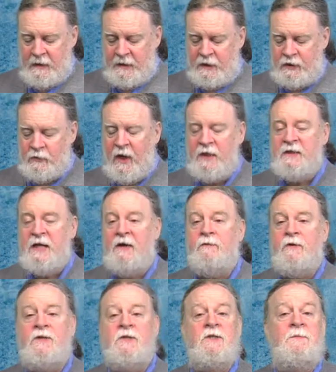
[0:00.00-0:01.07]
They tried to have
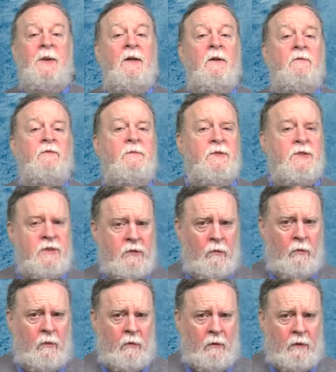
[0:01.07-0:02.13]
her expelled from
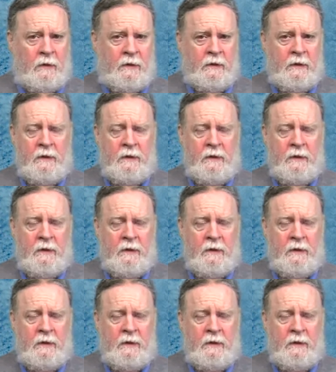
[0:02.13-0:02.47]
school.